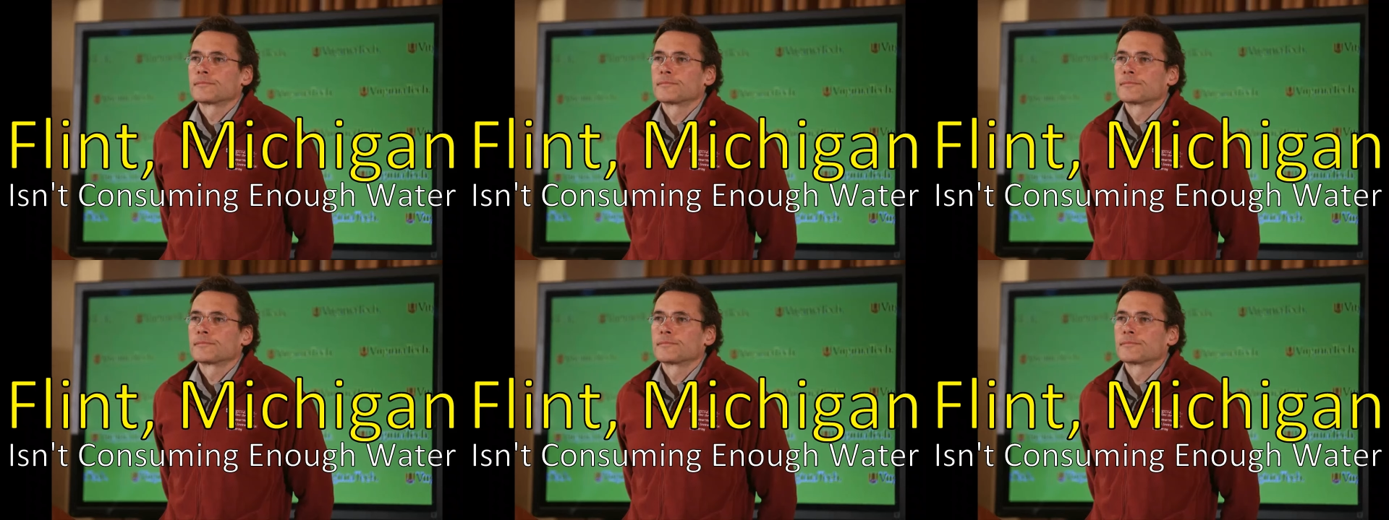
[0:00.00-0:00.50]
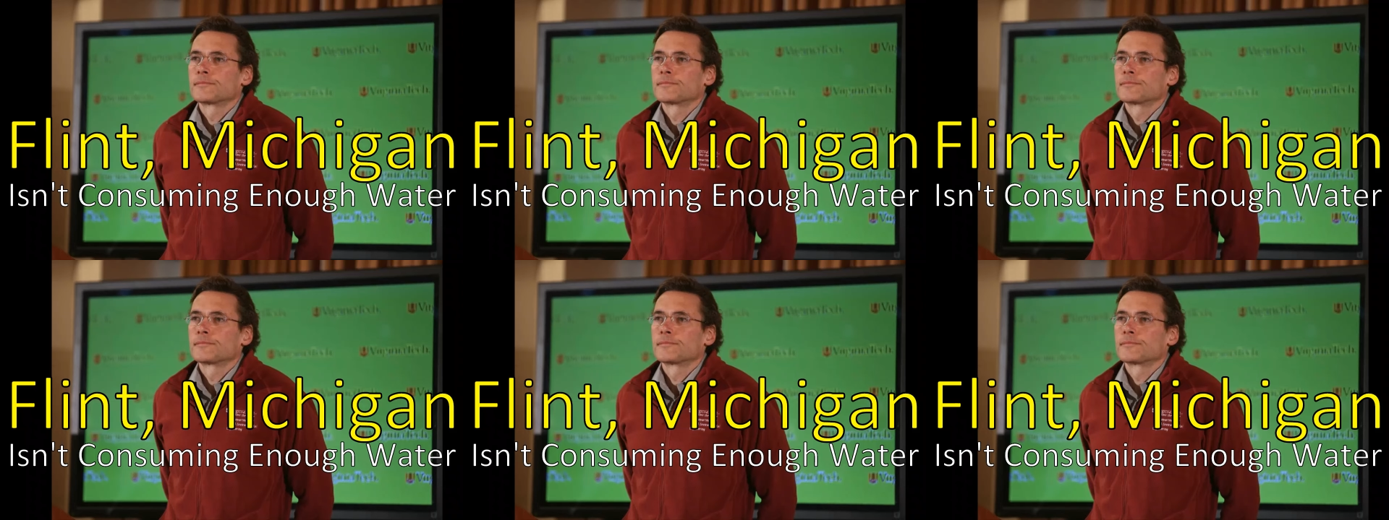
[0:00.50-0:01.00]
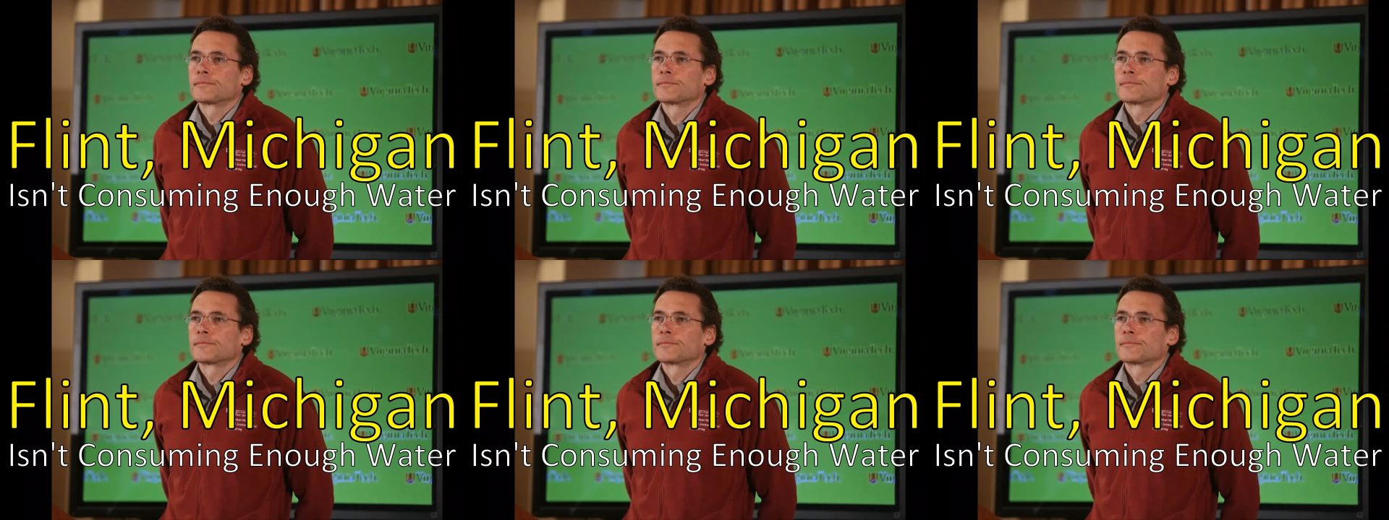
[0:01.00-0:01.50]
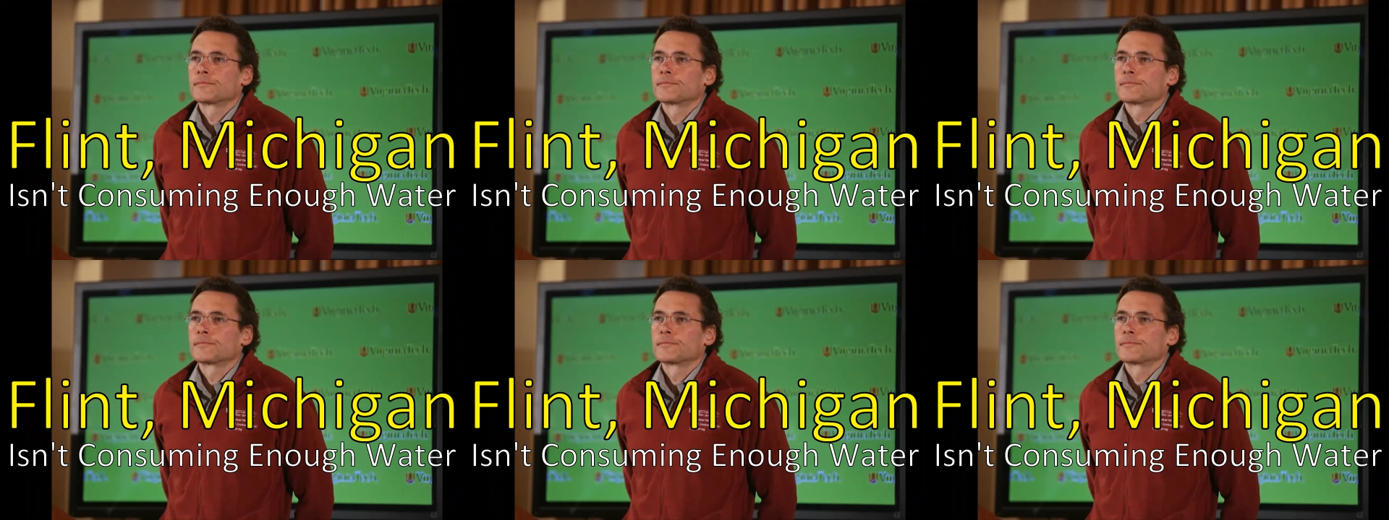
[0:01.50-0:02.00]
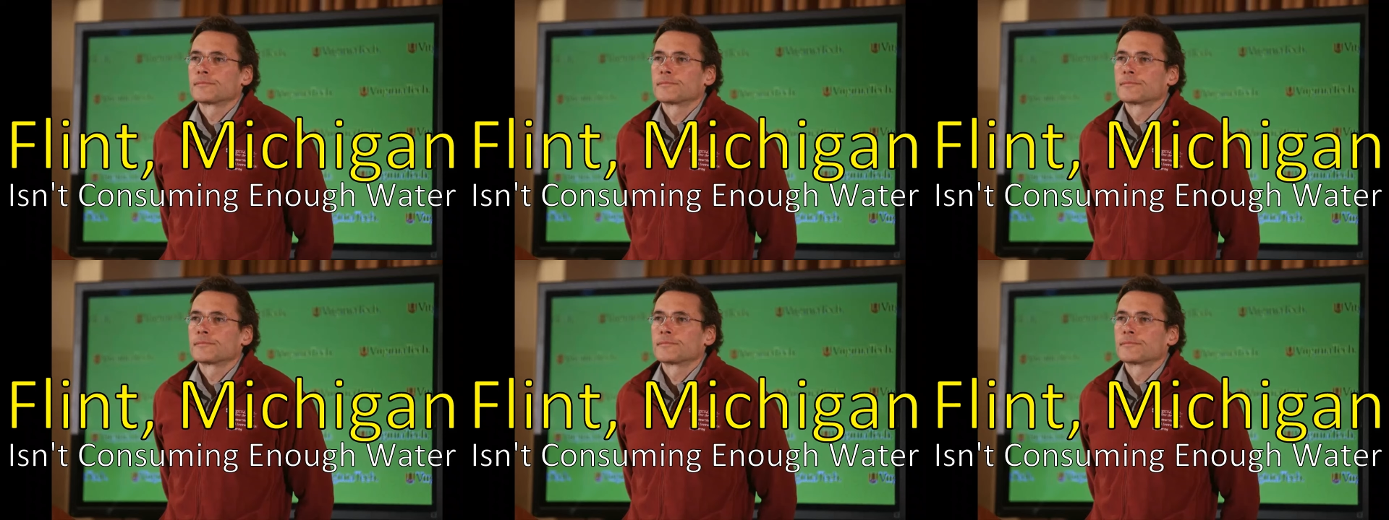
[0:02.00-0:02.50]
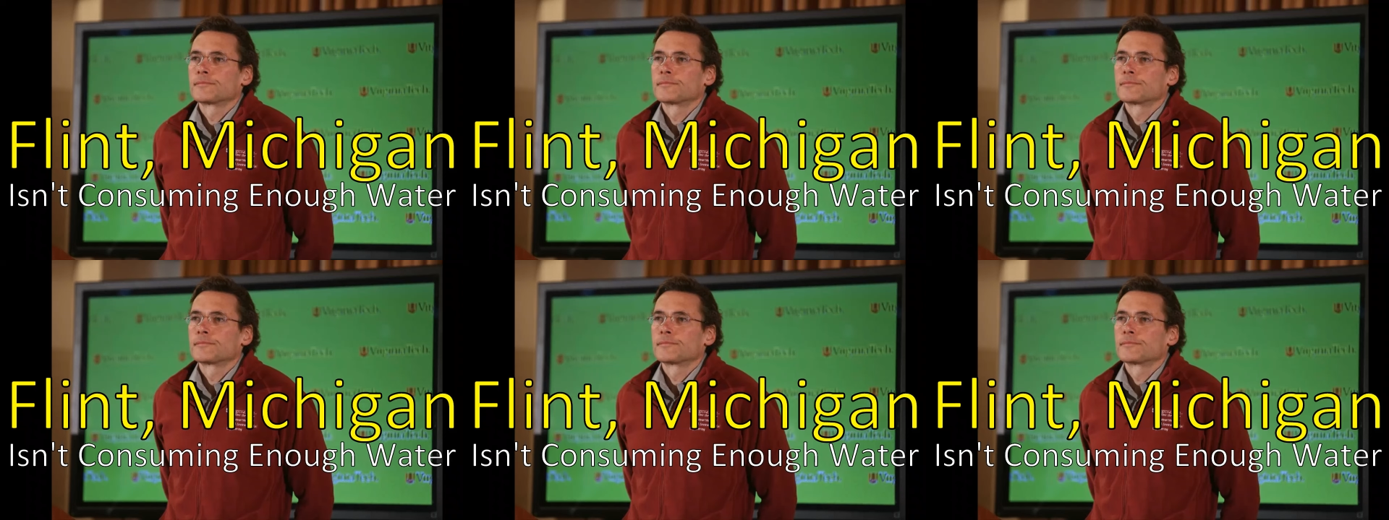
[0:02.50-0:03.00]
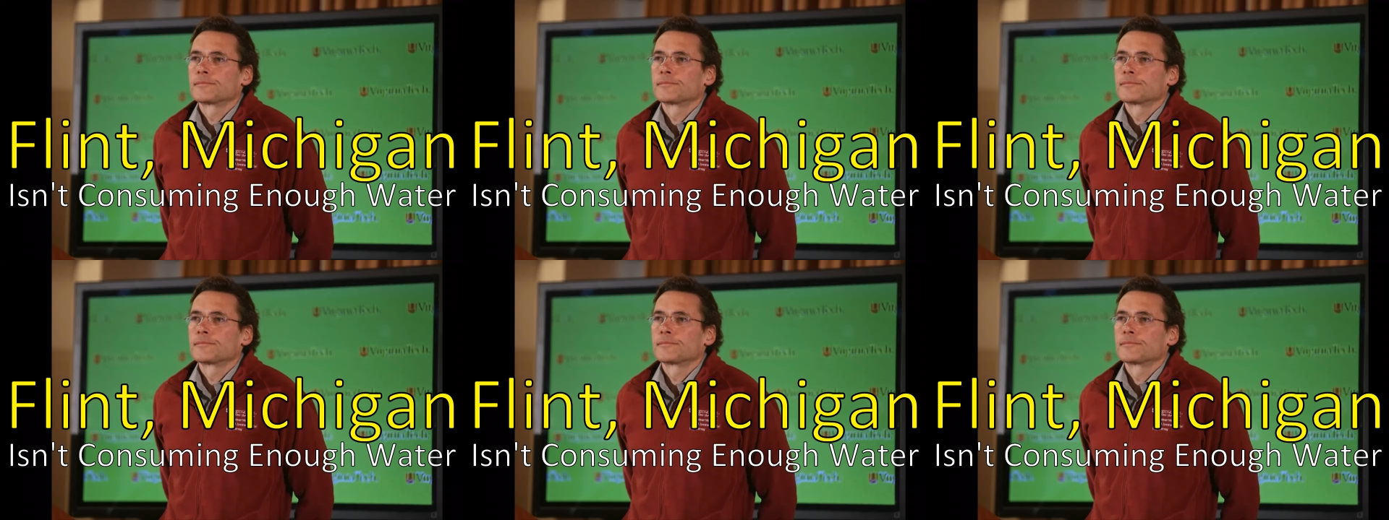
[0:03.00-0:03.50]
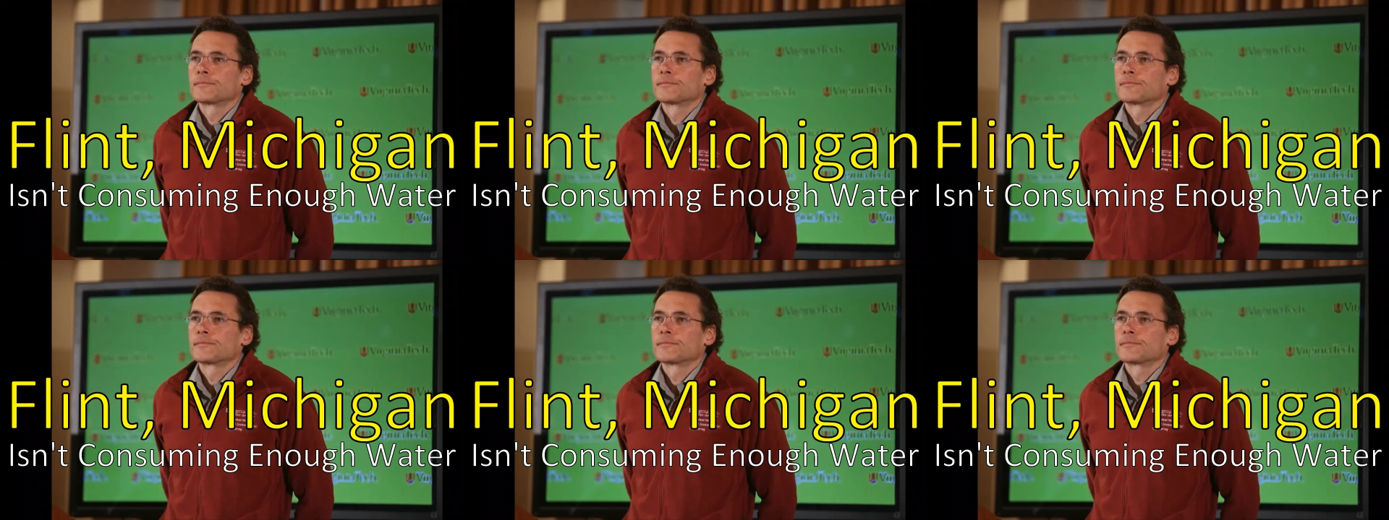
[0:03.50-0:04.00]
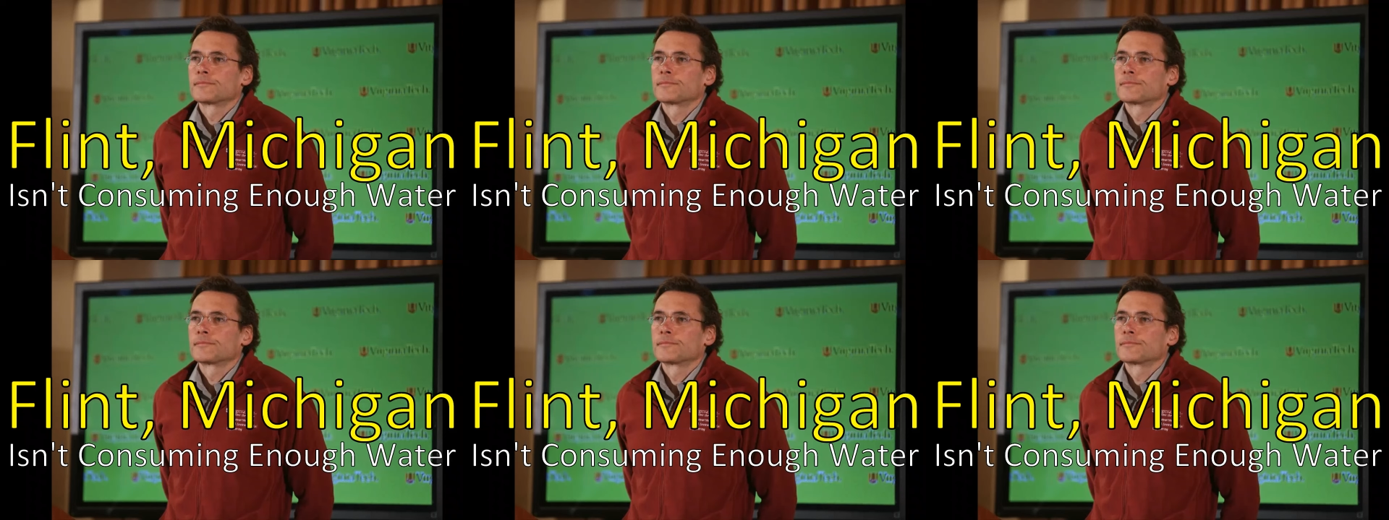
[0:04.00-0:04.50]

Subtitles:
This is a still picture; no speech is visible.